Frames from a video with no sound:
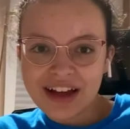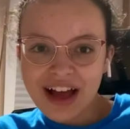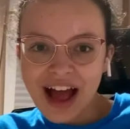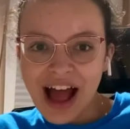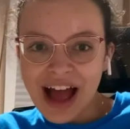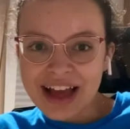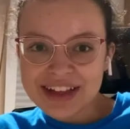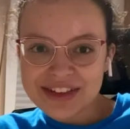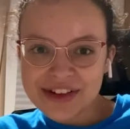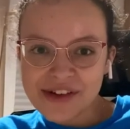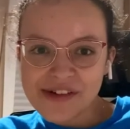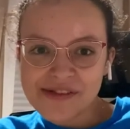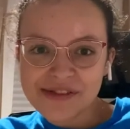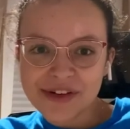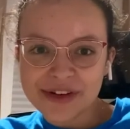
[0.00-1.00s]
I
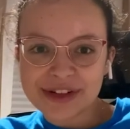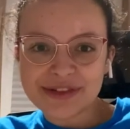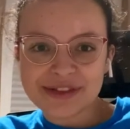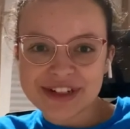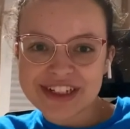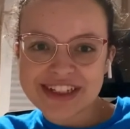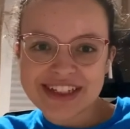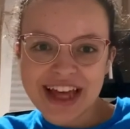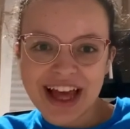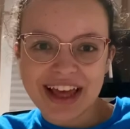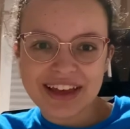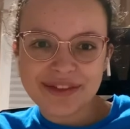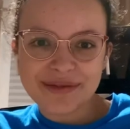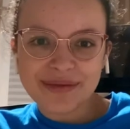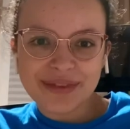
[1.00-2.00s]
saw for the first
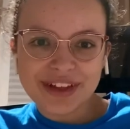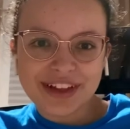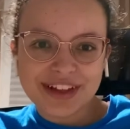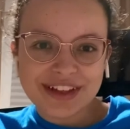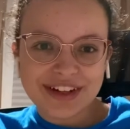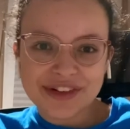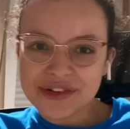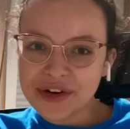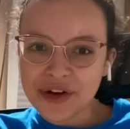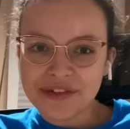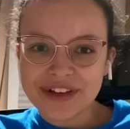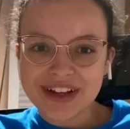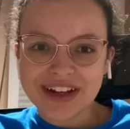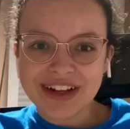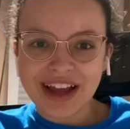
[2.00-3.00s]
time
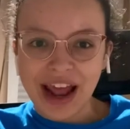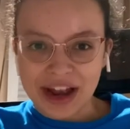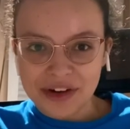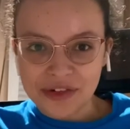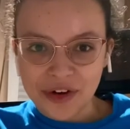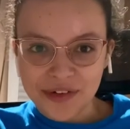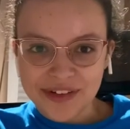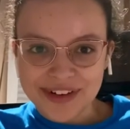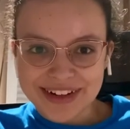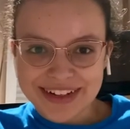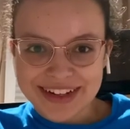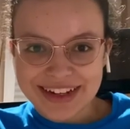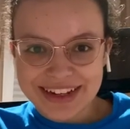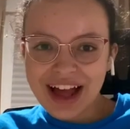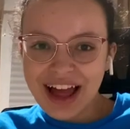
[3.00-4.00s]
Robin and Robert.
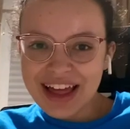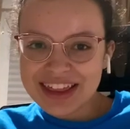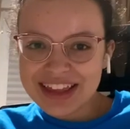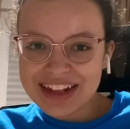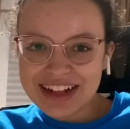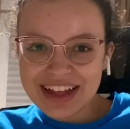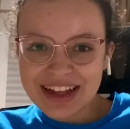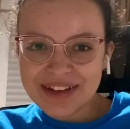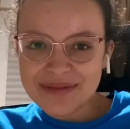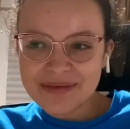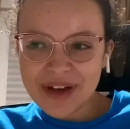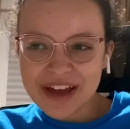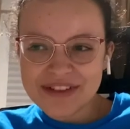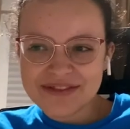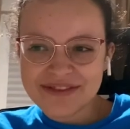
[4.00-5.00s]
I think that
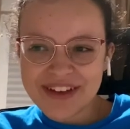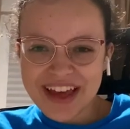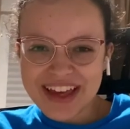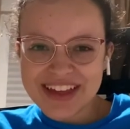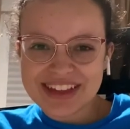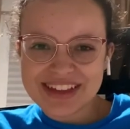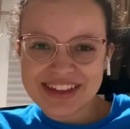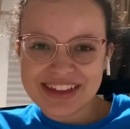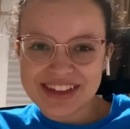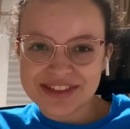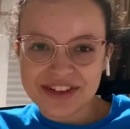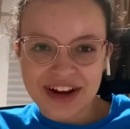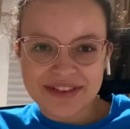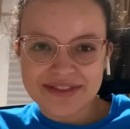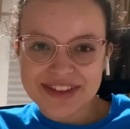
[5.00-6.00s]
my face
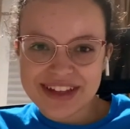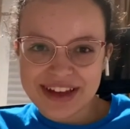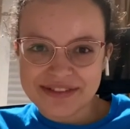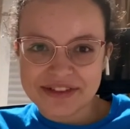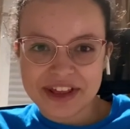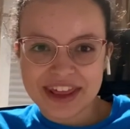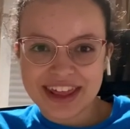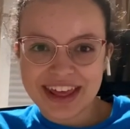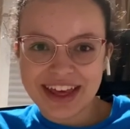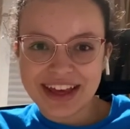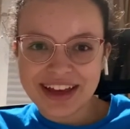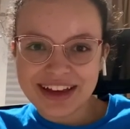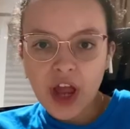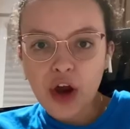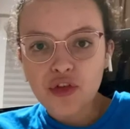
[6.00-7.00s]
describes everything.
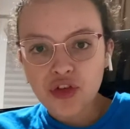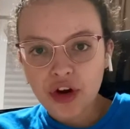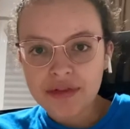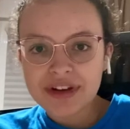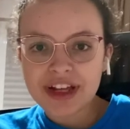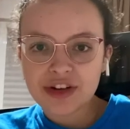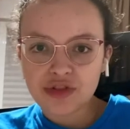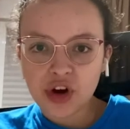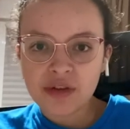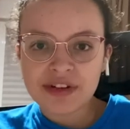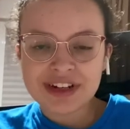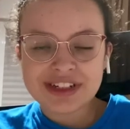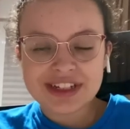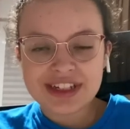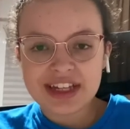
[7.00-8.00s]
Robin and
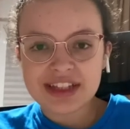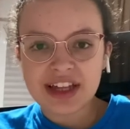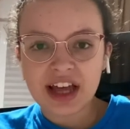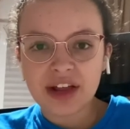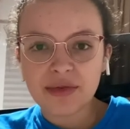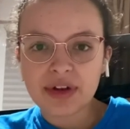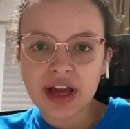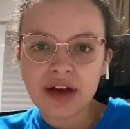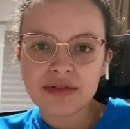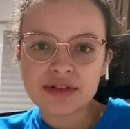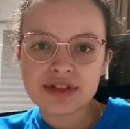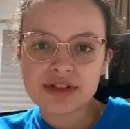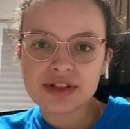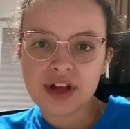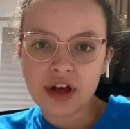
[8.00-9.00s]
Robert said that when I
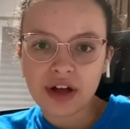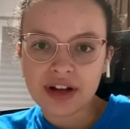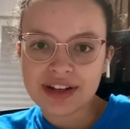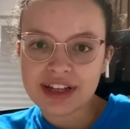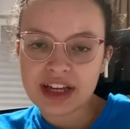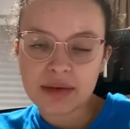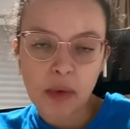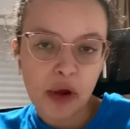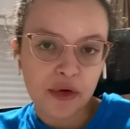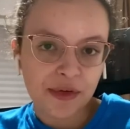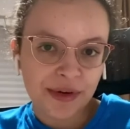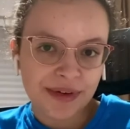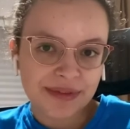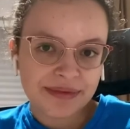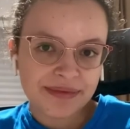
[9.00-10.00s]
was down in my
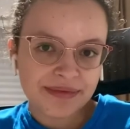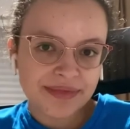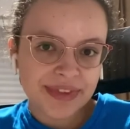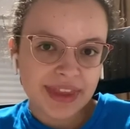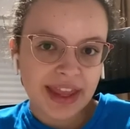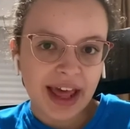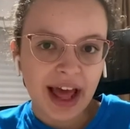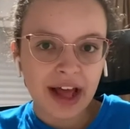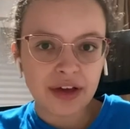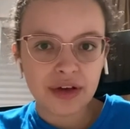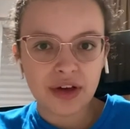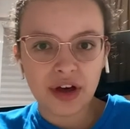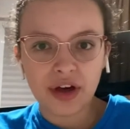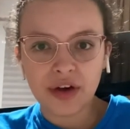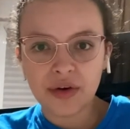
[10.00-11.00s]
room, I
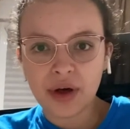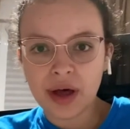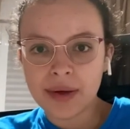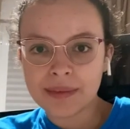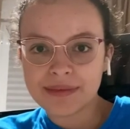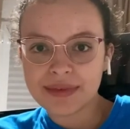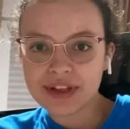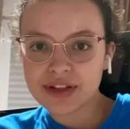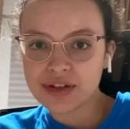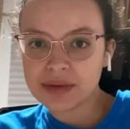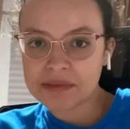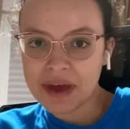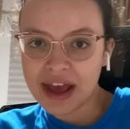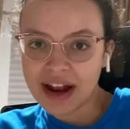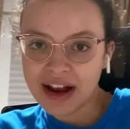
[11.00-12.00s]
could go up to the
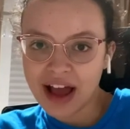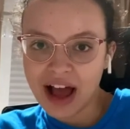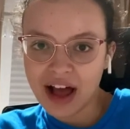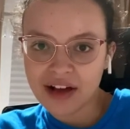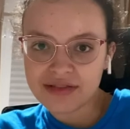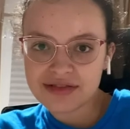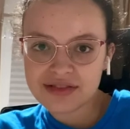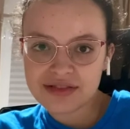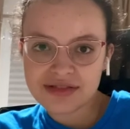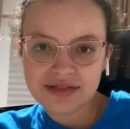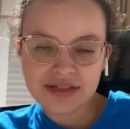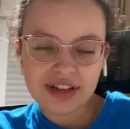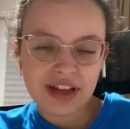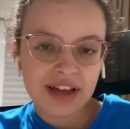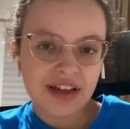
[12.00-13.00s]
penthouse
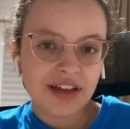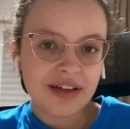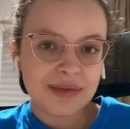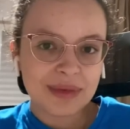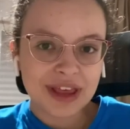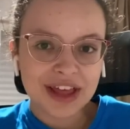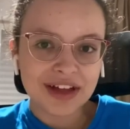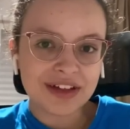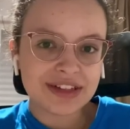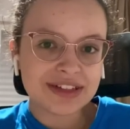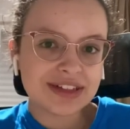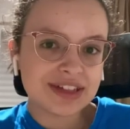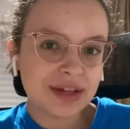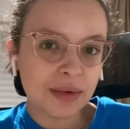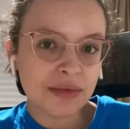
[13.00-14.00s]
because
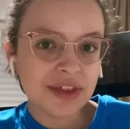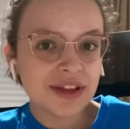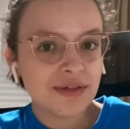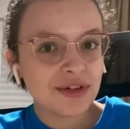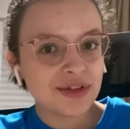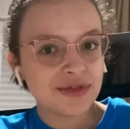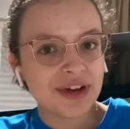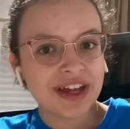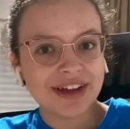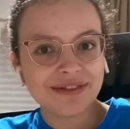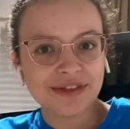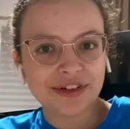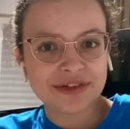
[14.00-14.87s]
something was waiting for